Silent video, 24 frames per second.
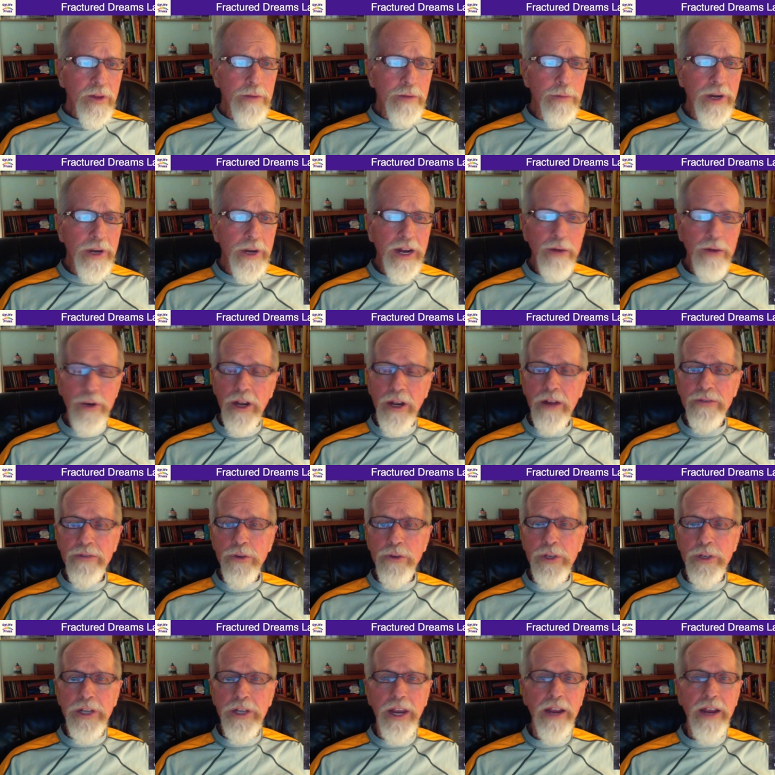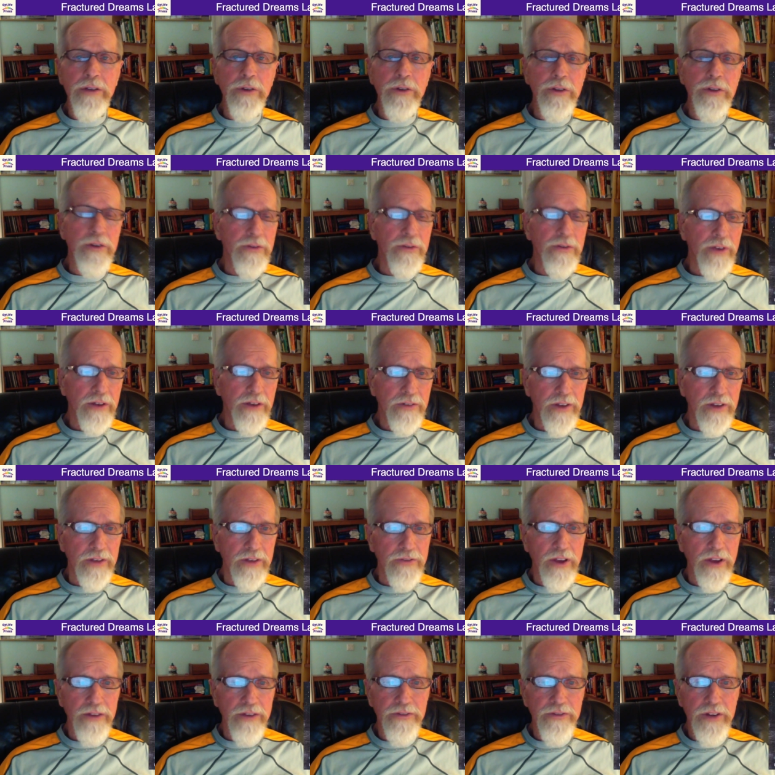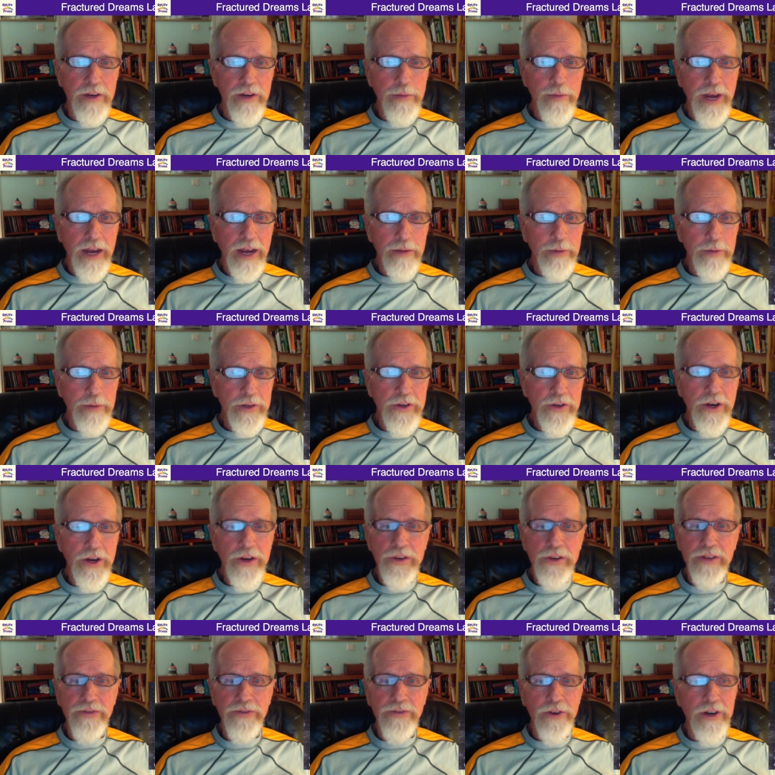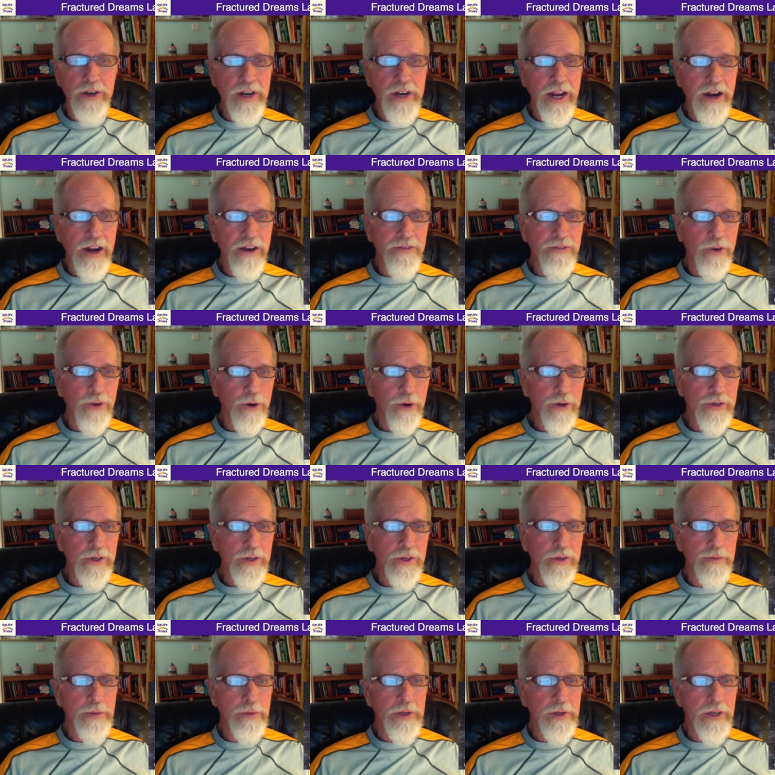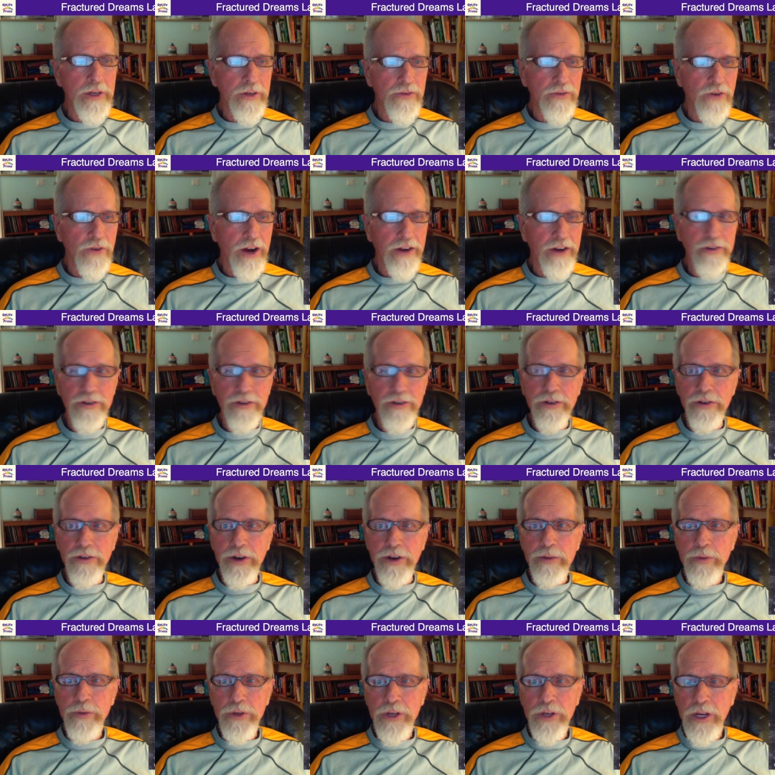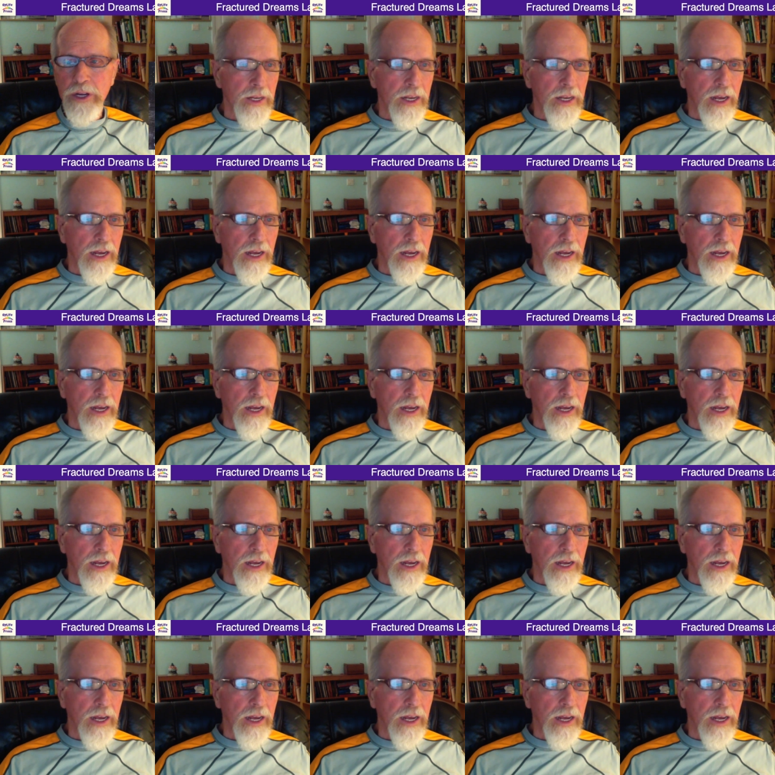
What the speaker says: But I would love to engage with you if you have feedback. But seriously, for tonight, our focus is Fractured Dreams.